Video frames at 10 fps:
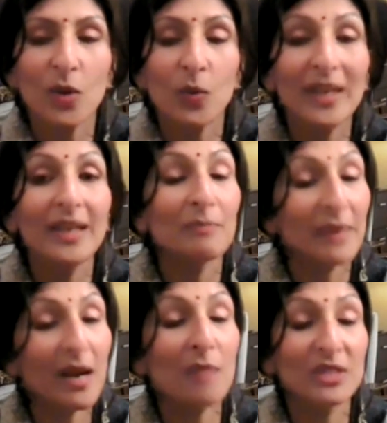We
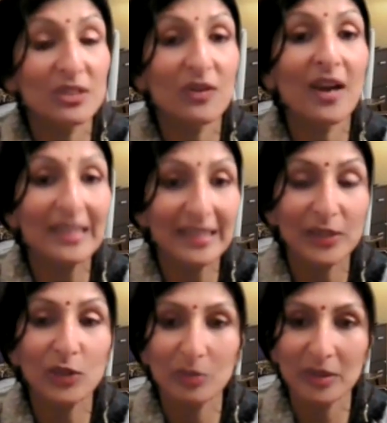become divinely
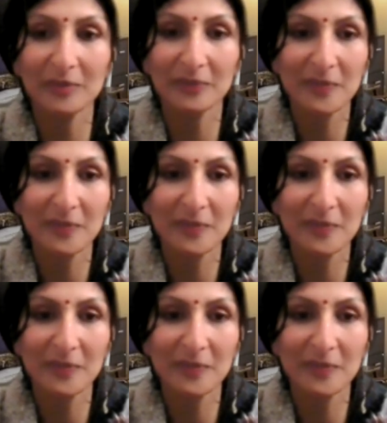human.